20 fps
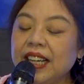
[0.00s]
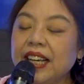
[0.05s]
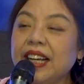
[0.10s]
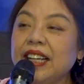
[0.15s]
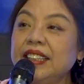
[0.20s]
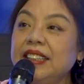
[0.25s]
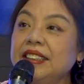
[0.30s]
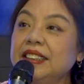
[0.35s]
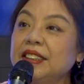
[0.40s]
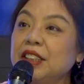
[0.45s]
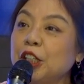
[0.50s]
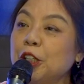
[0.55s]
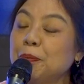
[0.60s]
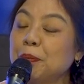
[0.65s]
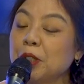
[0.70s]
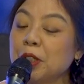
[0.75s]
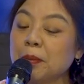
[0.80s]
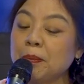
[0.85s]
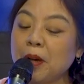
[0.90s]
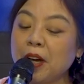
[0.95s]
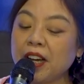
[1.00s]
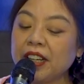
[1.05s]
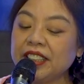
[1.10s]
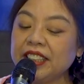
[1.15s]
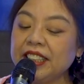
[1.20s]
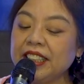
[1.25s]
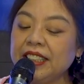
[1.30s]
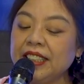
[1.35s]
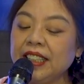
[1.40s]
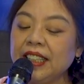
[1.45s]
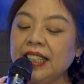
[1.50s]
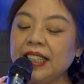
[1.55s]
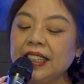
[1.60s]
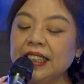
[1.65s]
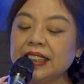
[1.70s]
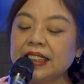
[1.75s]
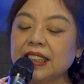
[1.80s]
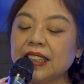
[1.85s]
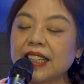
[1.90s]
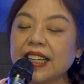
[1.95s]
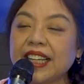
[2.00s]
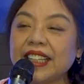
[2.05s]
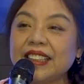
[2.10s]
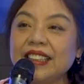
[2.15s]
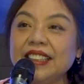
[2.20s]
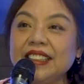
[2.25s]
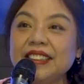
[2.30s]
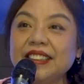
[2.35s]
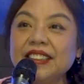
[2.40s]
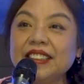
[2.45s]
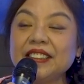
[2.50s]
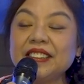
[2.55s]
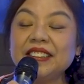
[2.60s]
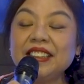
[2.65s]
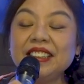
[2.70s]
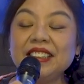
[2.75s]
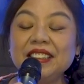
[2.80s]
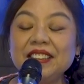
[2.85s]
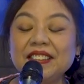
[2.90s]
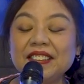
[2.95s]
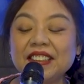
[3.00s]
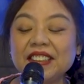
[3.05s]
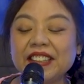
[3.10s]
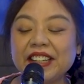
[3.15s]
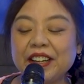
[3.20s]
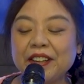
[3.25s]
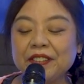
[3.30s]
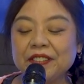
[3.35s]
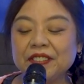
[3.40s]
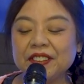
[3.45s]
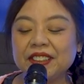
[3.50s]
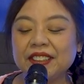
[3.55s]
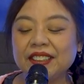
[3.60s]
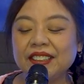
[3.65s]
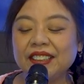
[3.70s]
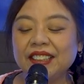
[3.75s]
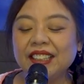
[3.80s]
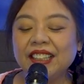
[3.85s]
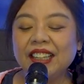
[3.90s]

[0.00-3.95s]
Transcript: and his upper body slightly tilting to the left,